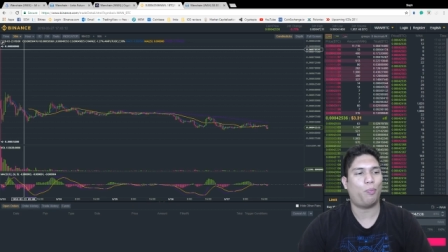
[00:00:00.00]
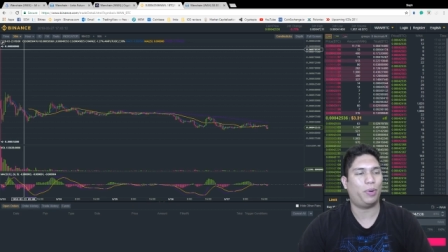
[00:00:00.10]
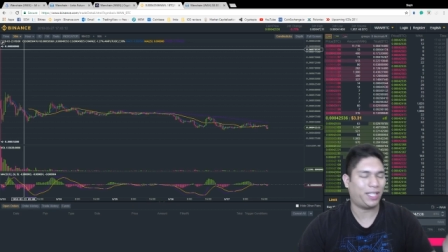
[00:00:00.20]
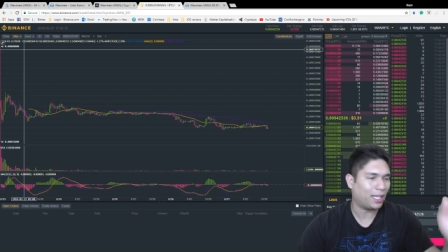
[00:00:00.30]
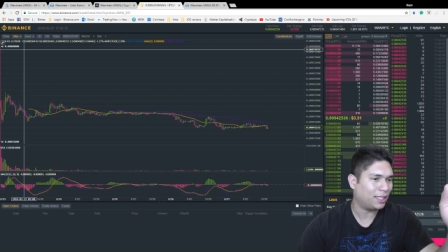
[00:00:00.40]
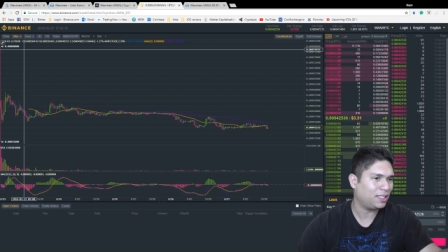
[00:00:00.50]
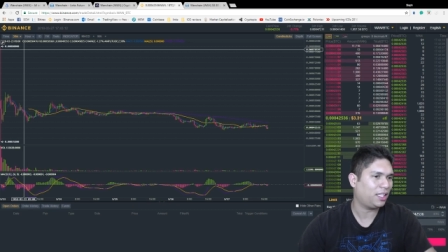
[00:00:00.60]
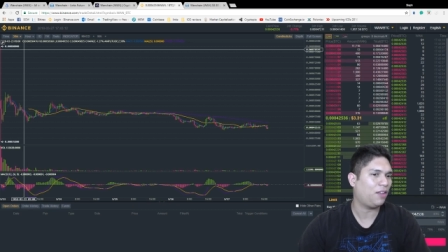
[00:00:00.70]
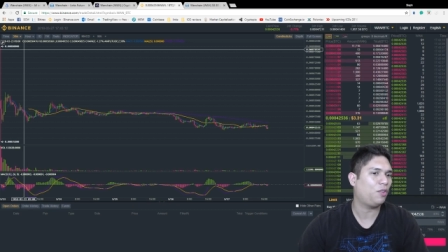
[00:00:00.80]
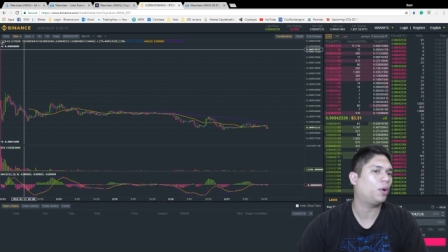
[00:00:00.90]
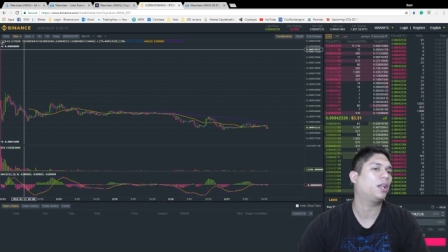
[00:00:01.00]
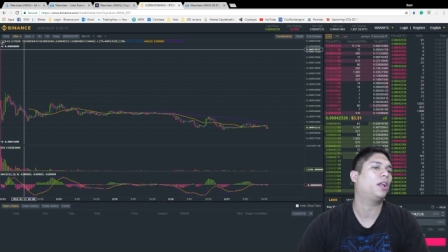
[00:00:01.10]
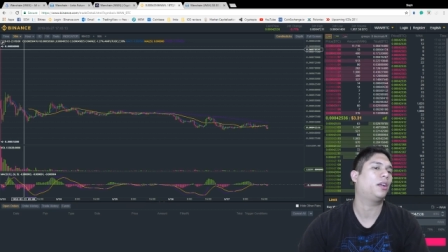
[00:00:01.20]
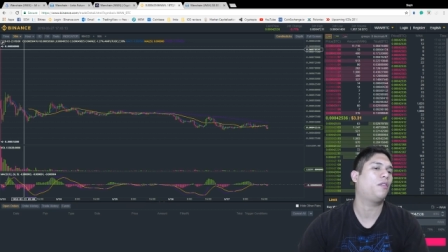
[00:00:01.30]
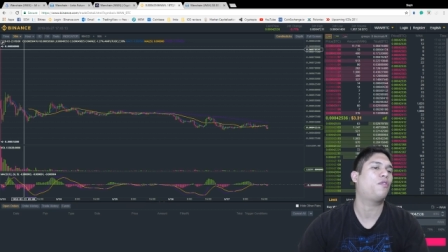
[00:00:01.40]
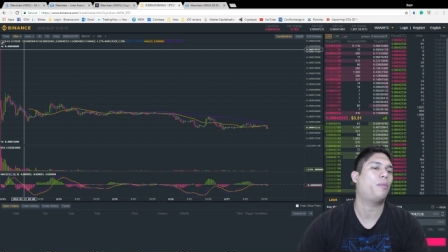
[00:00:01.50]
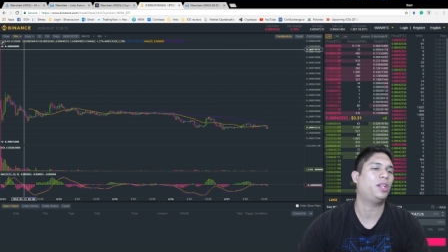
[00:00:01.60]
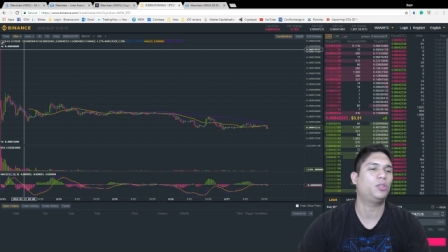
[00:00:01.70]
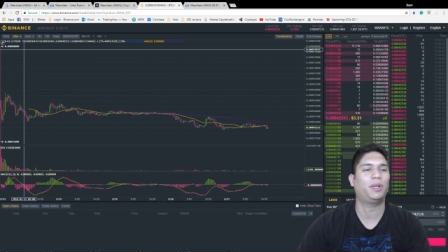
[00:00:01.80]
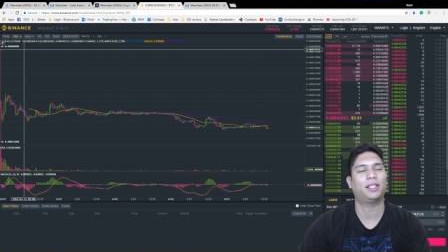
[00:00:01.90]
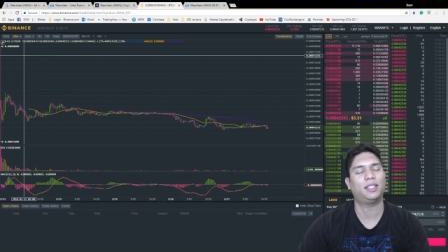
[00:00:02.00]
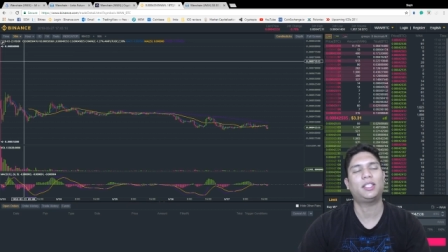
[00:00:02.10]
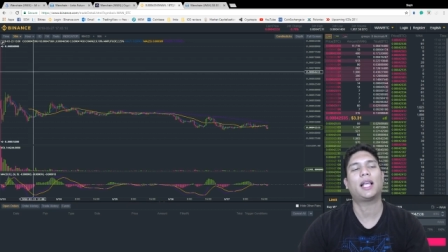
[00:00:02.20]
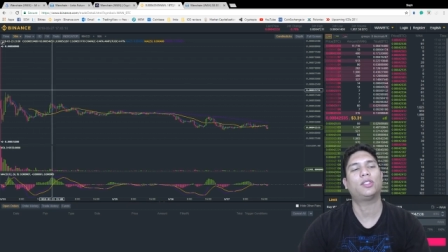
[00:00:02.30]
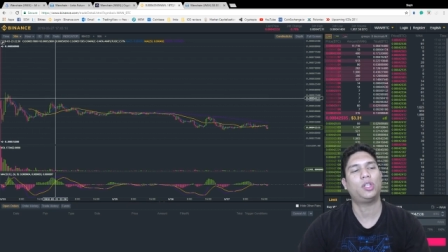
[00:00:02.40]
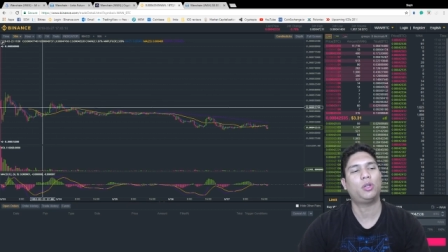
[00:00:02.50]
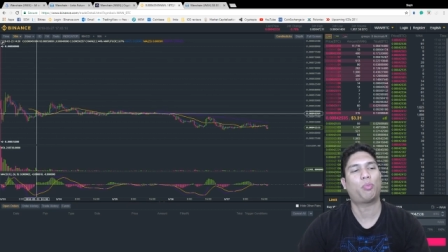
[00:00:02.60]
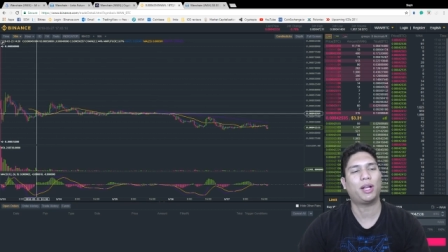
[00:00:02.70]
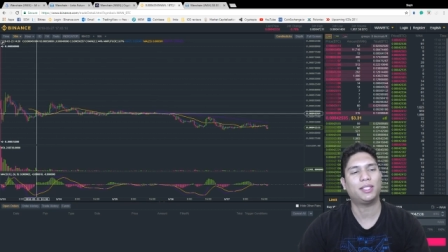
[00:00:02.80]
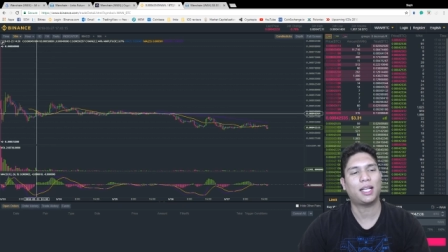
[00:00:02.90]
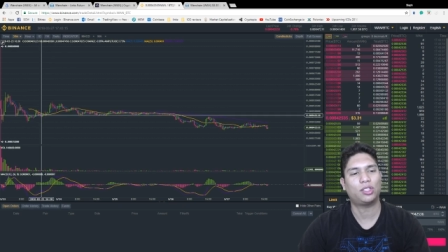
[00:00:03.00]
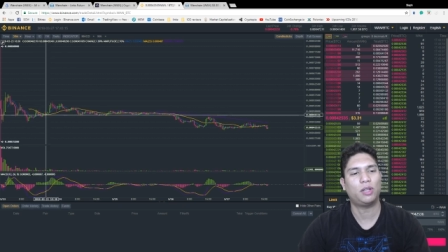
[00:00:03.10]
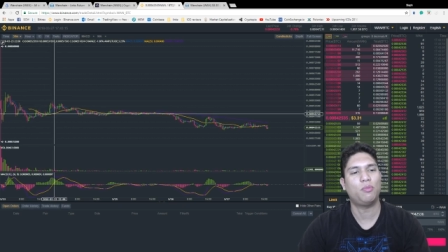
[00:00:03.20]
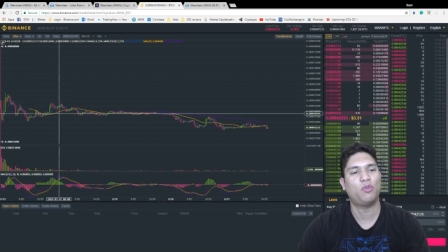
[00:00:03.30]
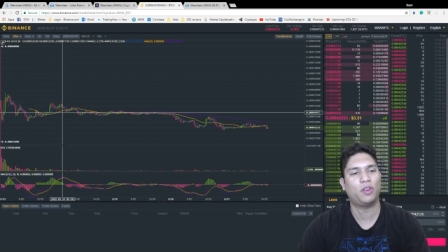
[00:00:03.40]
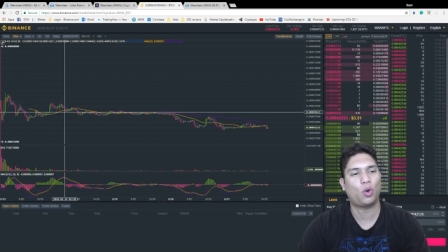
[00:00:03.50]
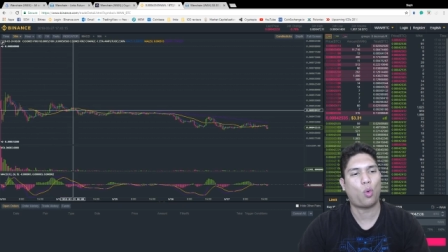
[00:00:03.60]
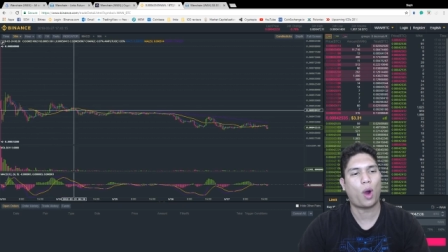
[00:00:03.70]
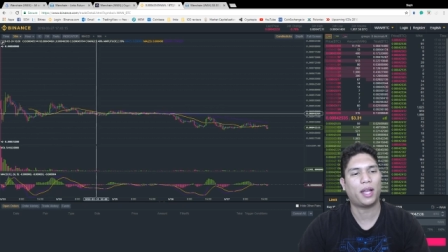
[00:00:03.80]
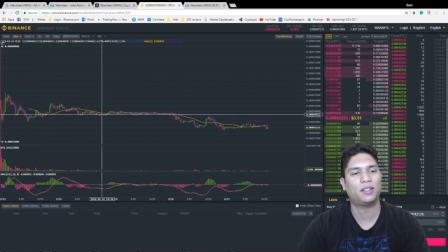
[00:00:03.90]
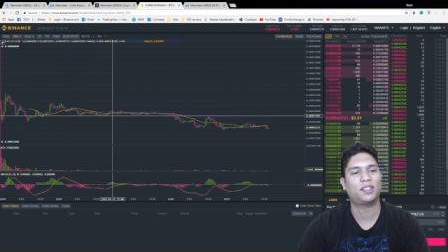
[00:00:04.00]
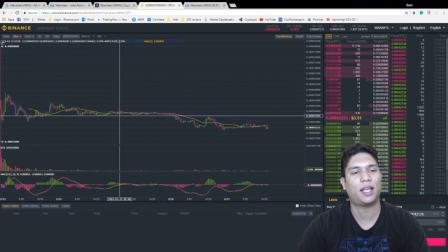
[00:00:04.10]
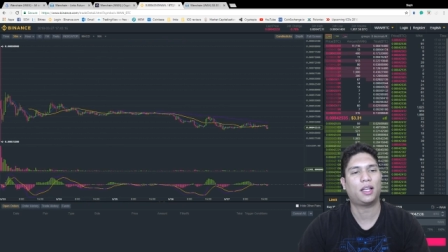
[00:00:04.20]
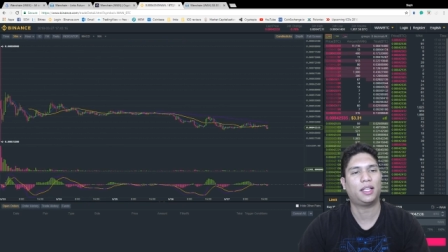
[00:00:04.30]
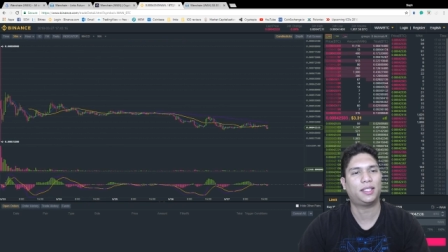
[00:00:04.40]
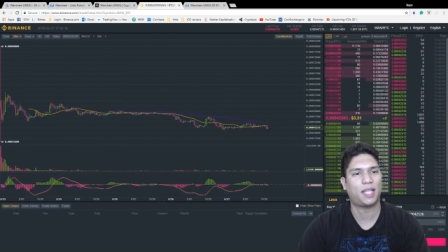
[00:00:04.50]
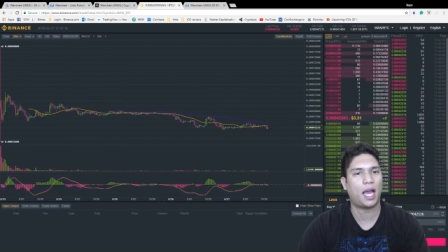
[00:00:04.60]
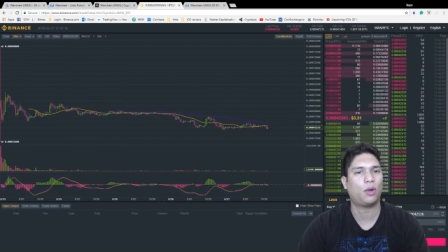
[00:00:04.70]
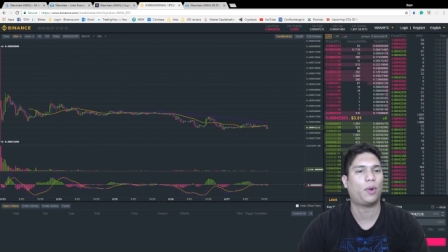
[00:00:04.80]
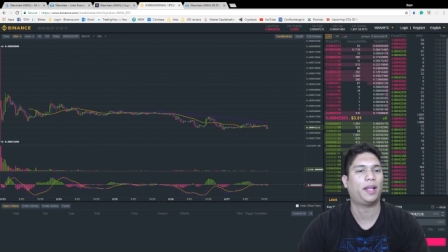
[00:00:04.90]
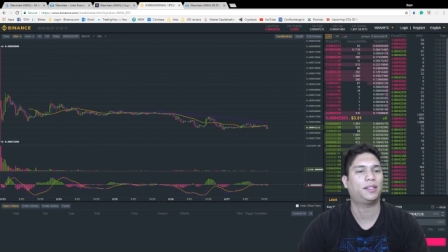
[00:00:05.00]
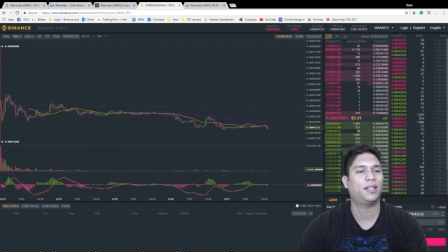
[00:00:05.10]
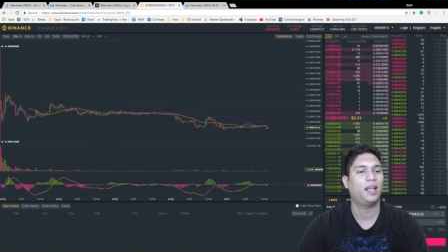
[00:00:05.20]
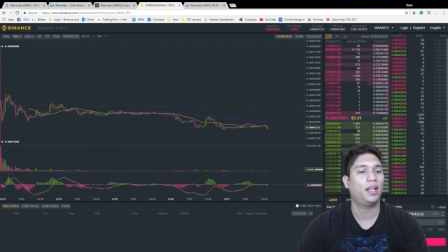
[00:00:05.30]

But that doesn't give you a lot of information because it's actually the price is actually moving quite steadily sideways.